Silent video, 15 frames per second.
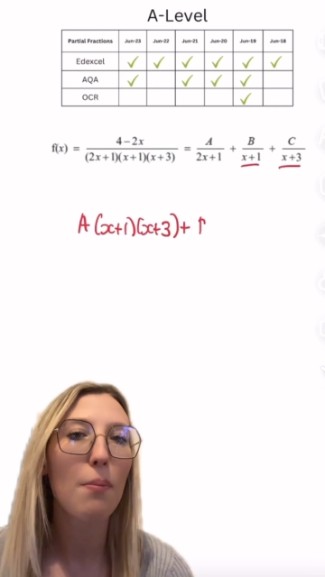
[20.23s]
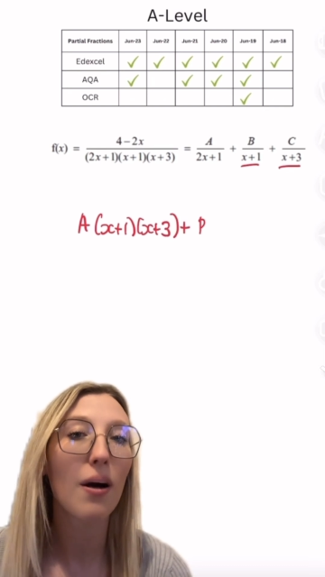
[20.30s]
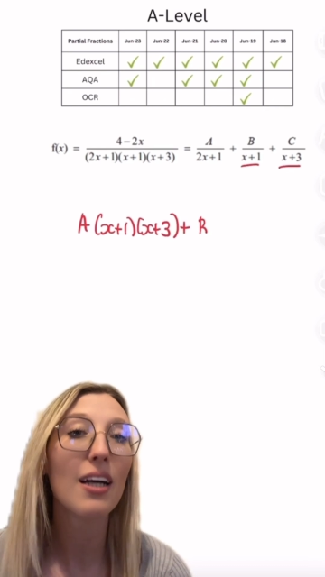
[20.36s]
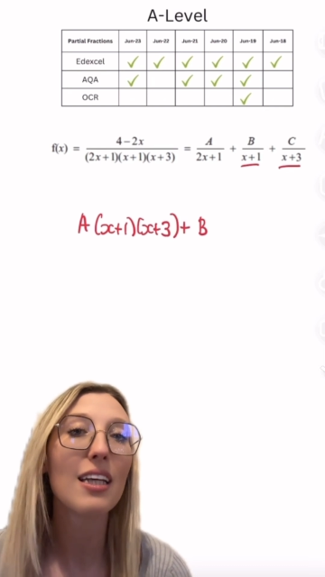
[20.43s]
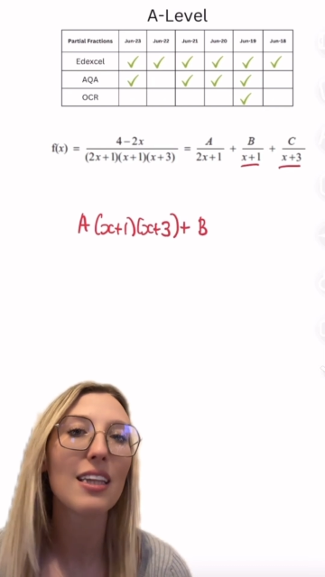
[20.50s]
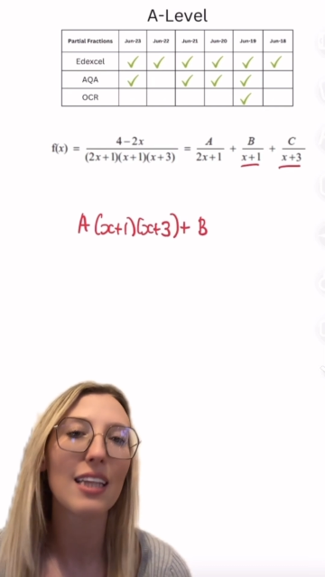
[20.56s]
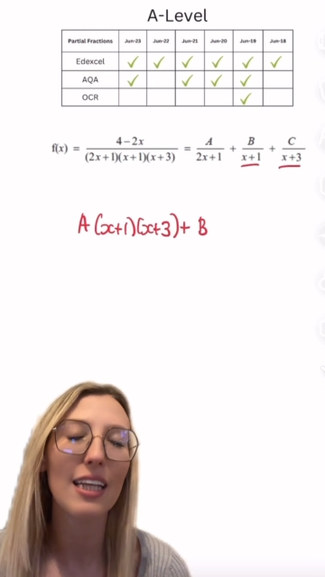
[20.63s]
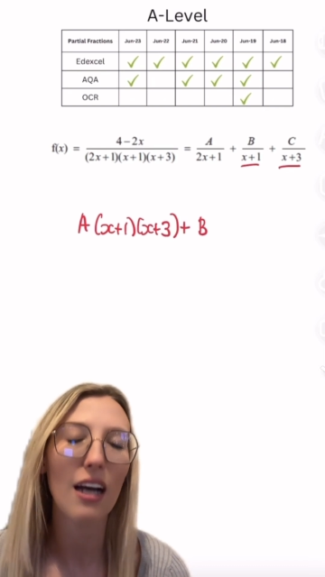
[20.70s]

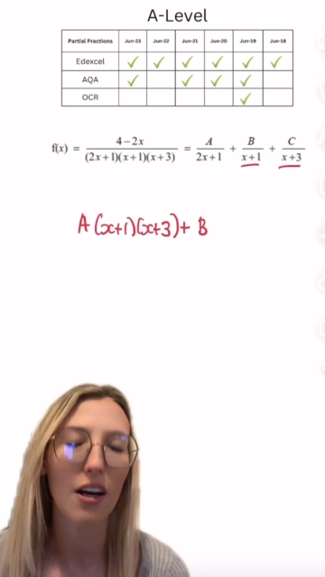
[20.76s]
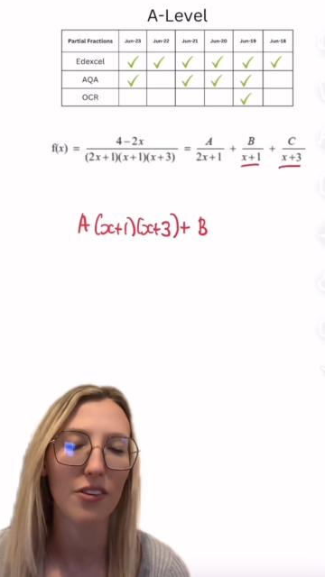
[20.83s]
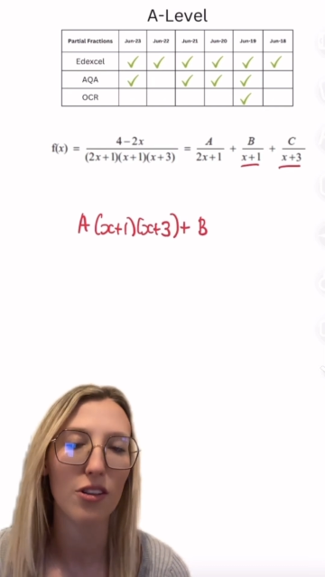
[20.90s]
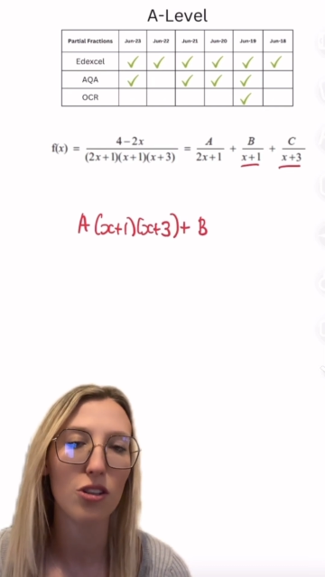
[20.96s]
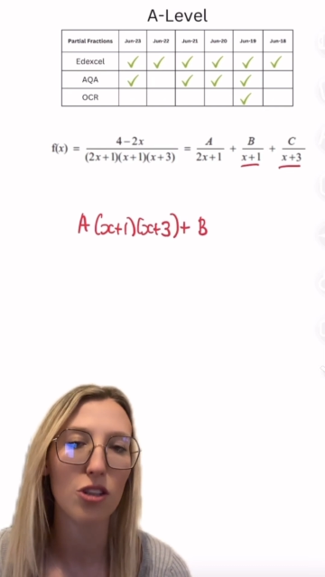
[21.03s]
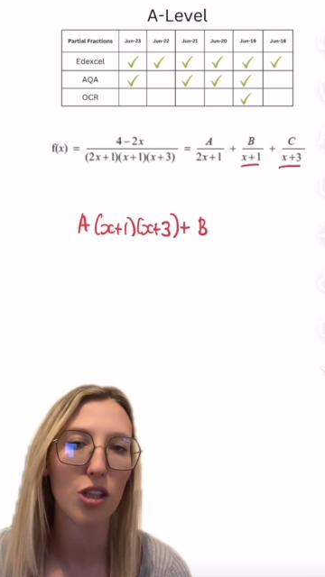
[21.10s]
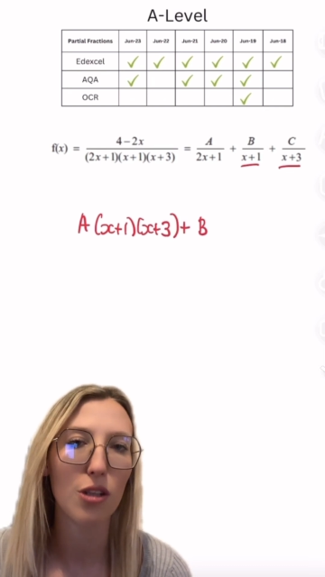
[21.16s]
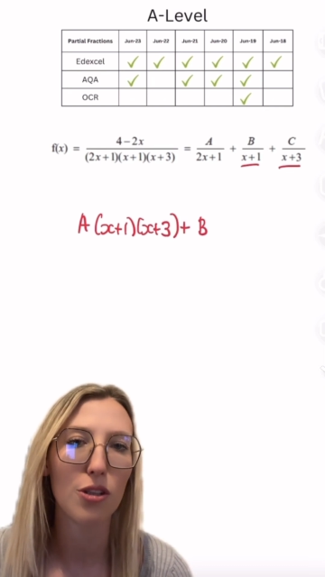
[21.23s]
by the
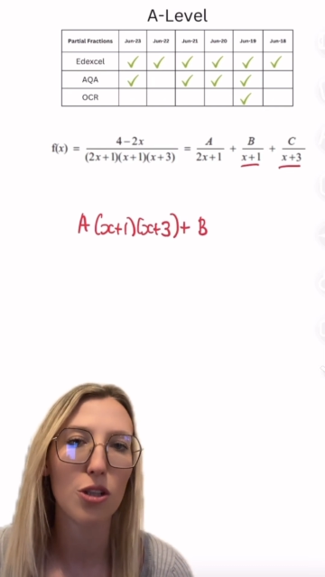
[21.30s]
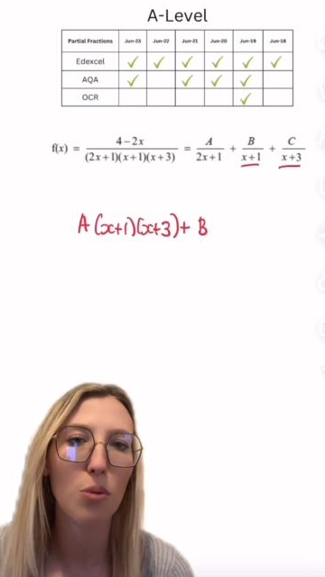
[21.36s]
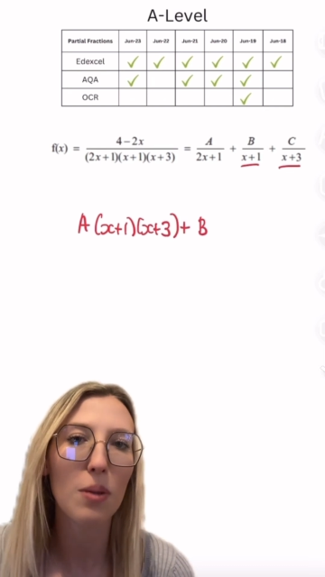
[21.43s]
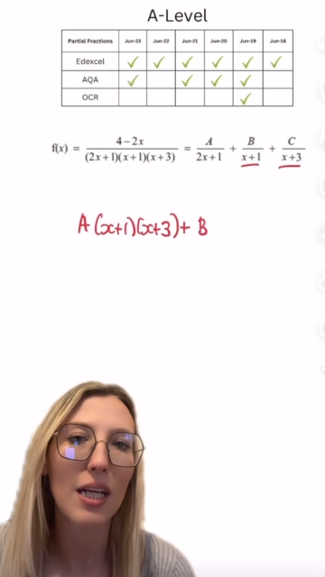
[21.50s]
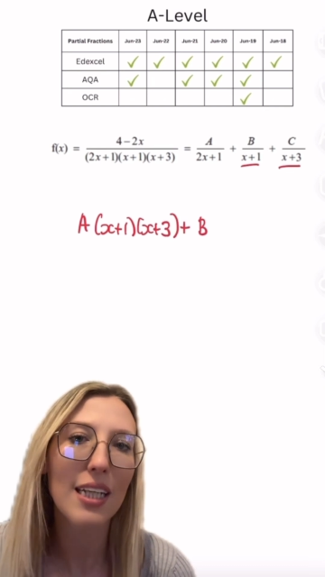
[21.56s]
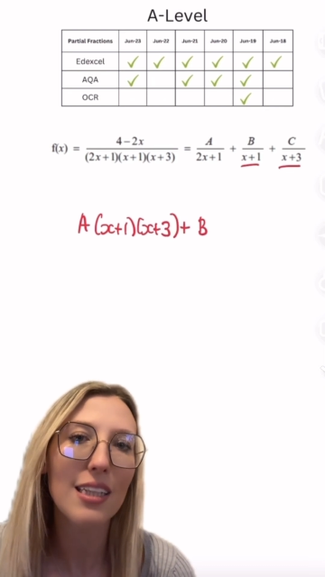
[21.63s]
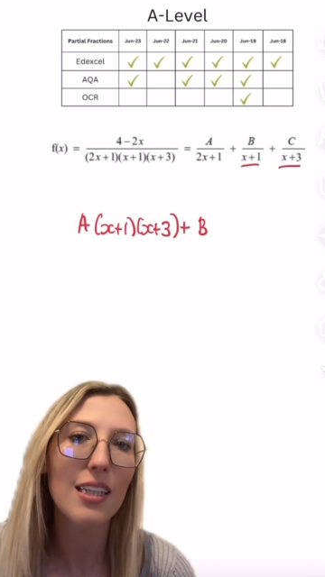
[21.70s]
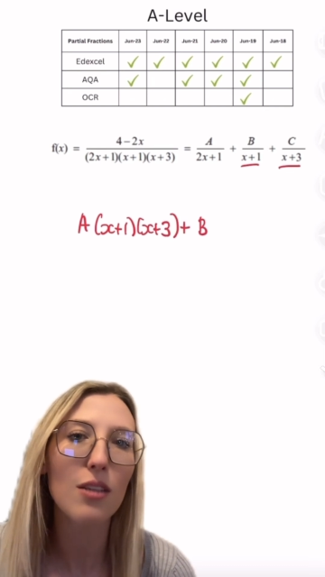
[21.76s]
other two
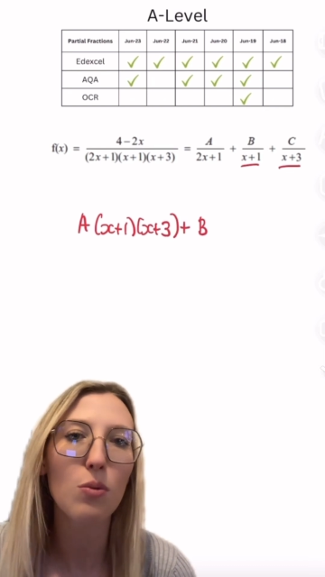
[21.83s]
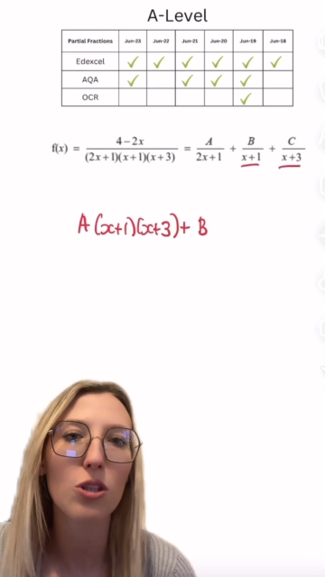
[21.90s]
denominators,